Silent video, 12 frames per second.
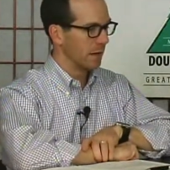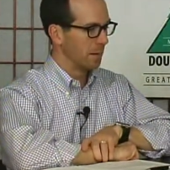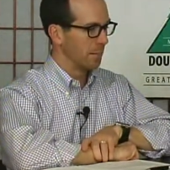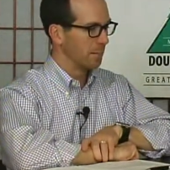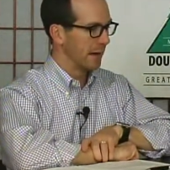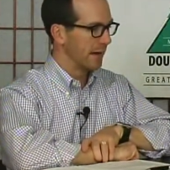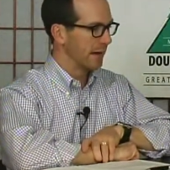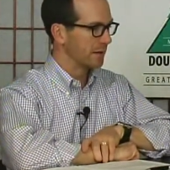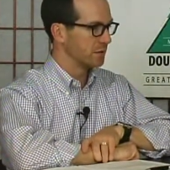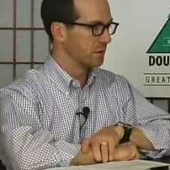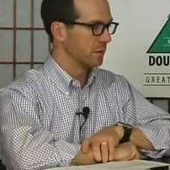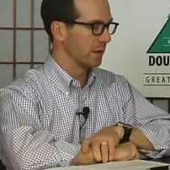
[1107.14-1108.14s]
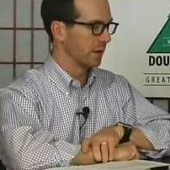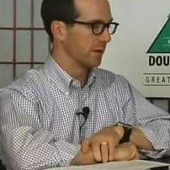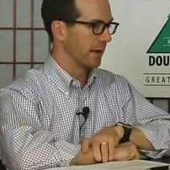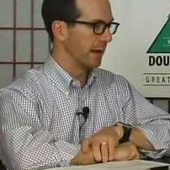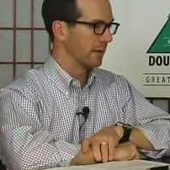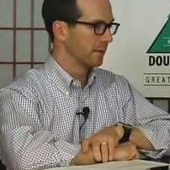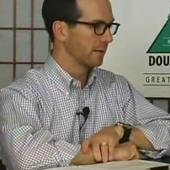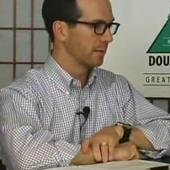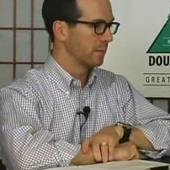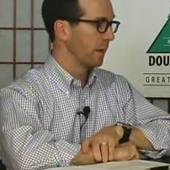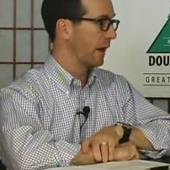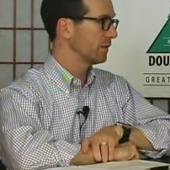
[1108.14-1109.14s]
uh, manage the, that
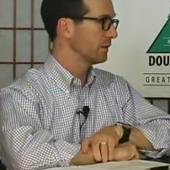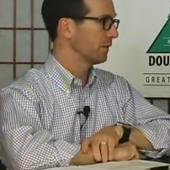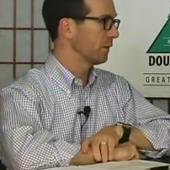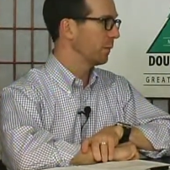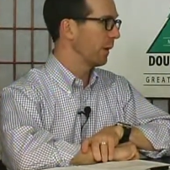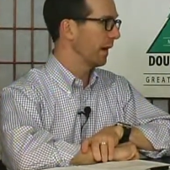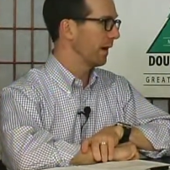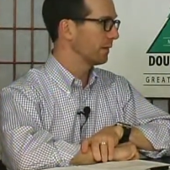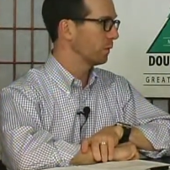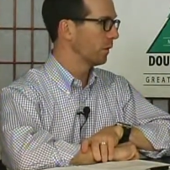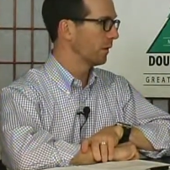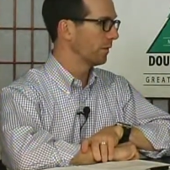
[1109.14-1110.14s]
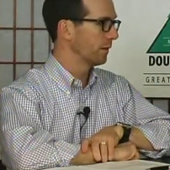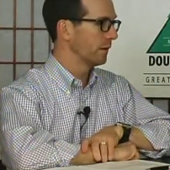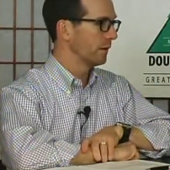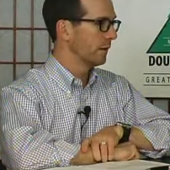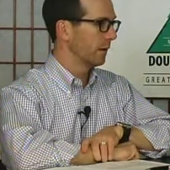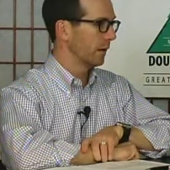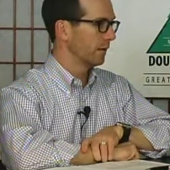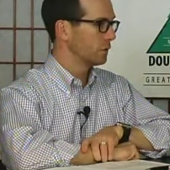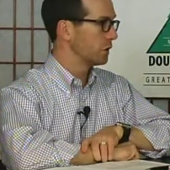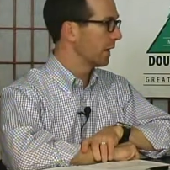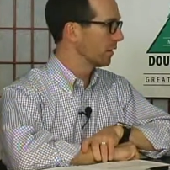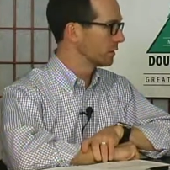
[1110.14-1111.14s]
positive impact with uh,
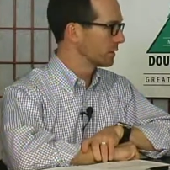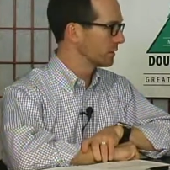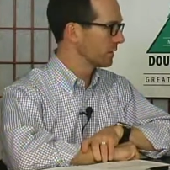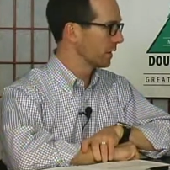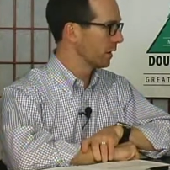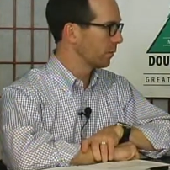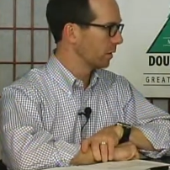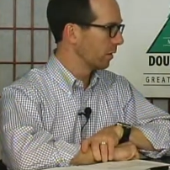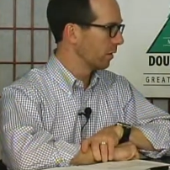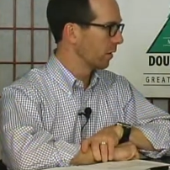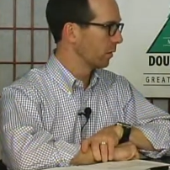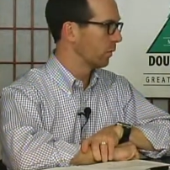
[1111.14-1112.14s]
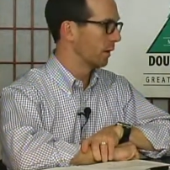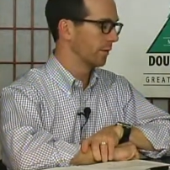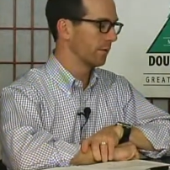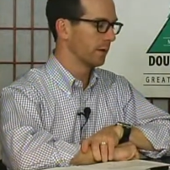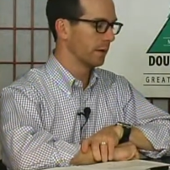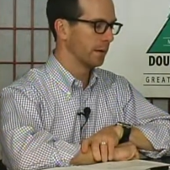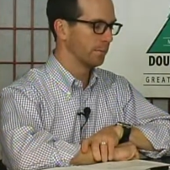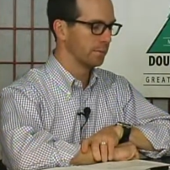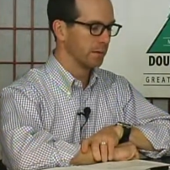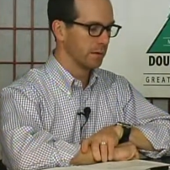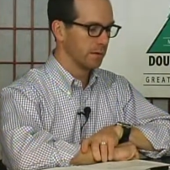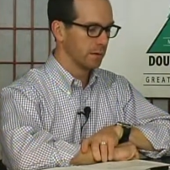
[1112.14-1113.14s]
the challenges that come along with
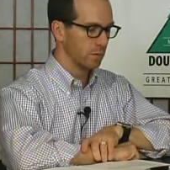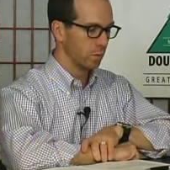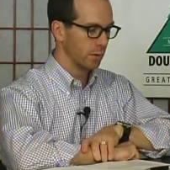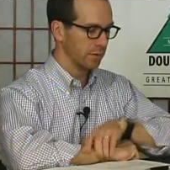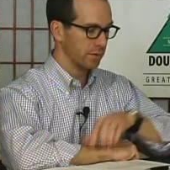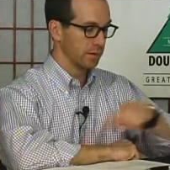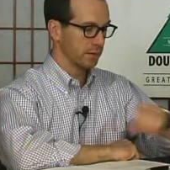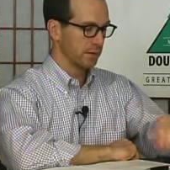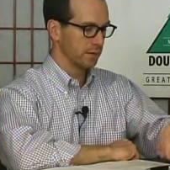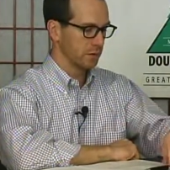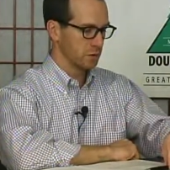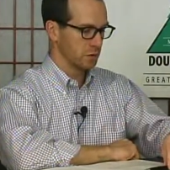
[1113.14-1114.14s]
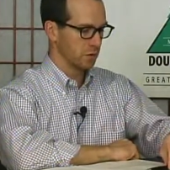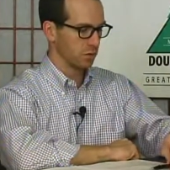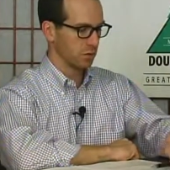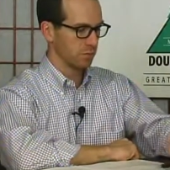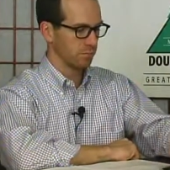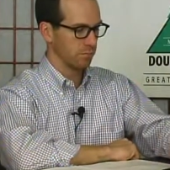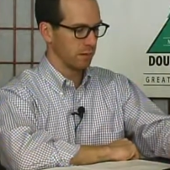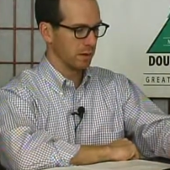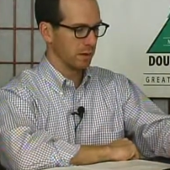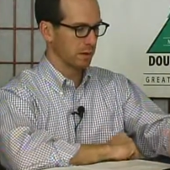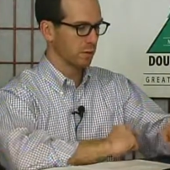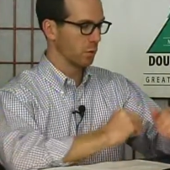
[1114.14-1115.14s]
um, with the additional
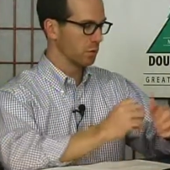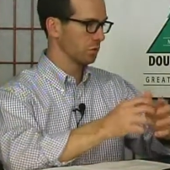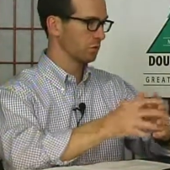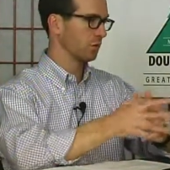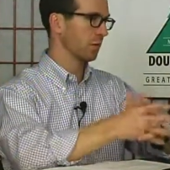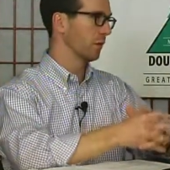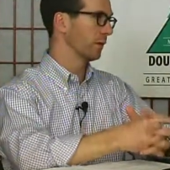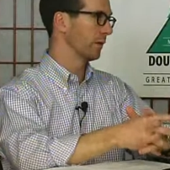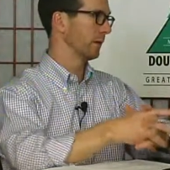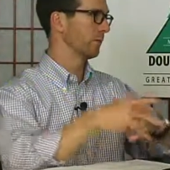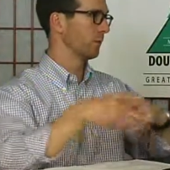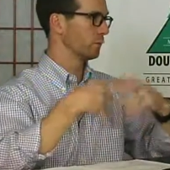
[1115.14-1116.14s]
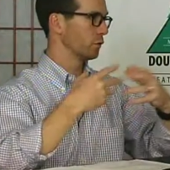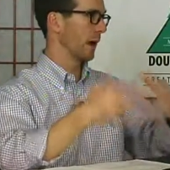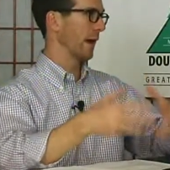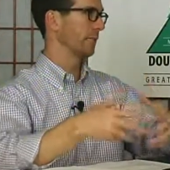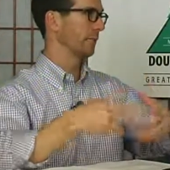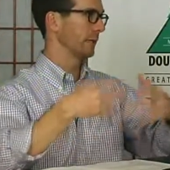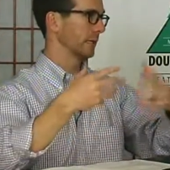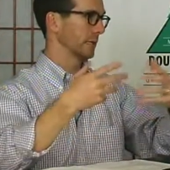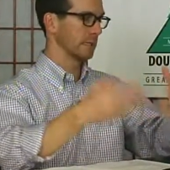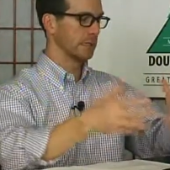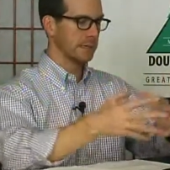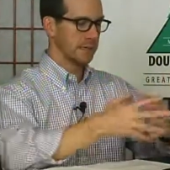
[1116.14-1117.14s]
uh, commercial development from traffic
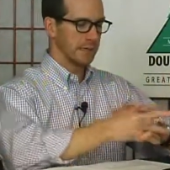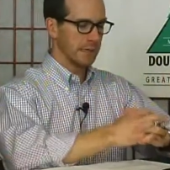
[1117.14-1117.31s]
and